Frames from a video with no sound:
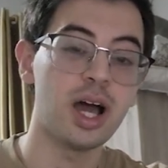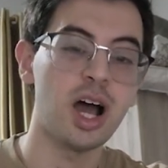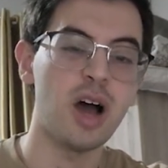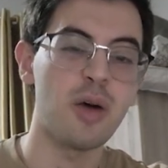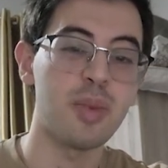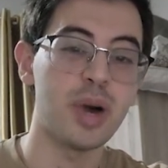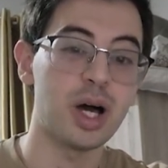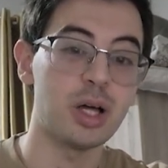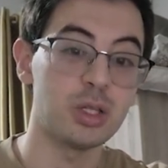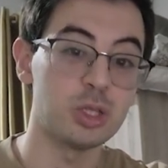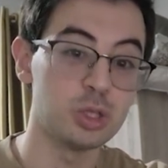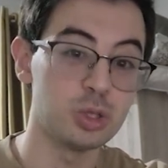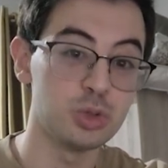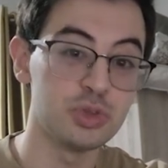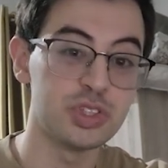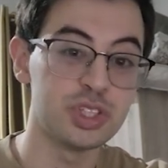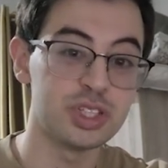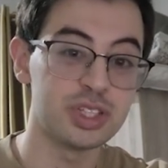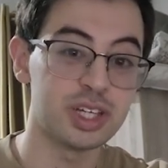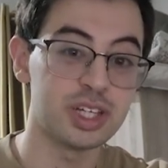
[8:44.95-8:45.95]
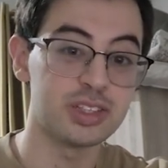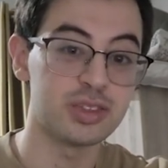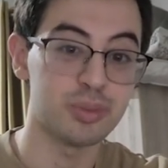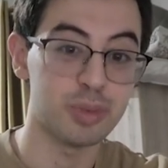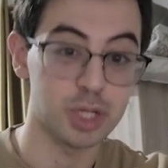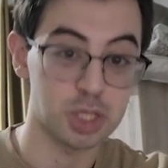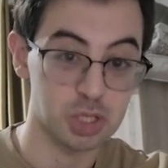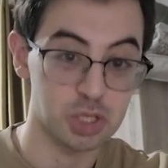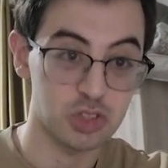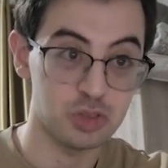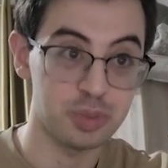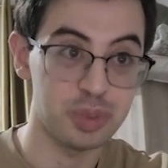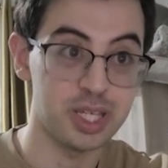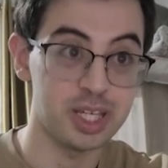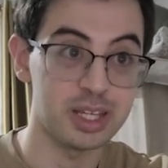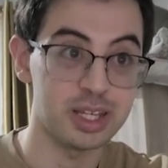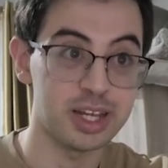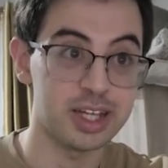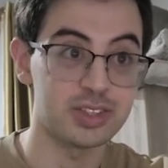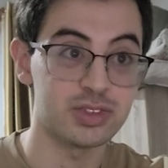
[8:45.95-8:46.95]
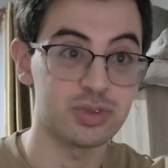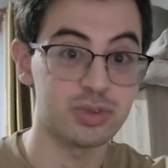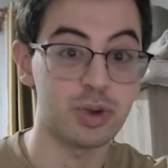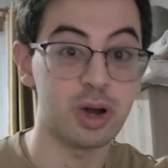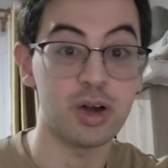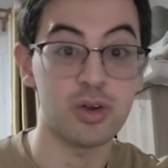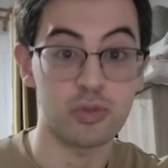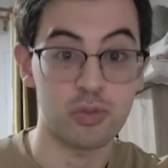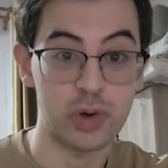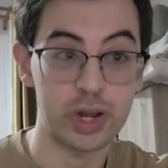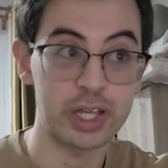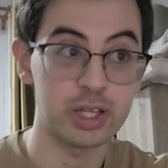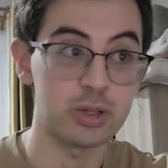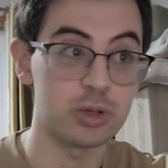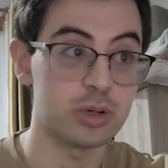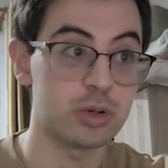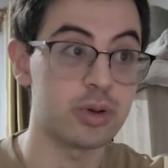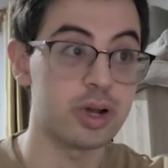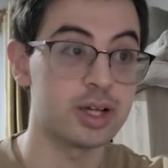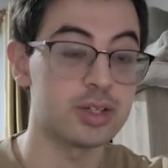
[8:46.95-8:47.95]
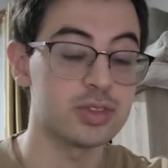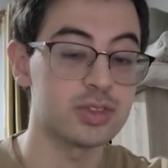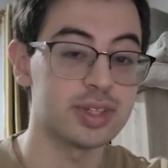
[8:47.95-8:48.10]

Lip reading: about losing as much speed as on regular ground.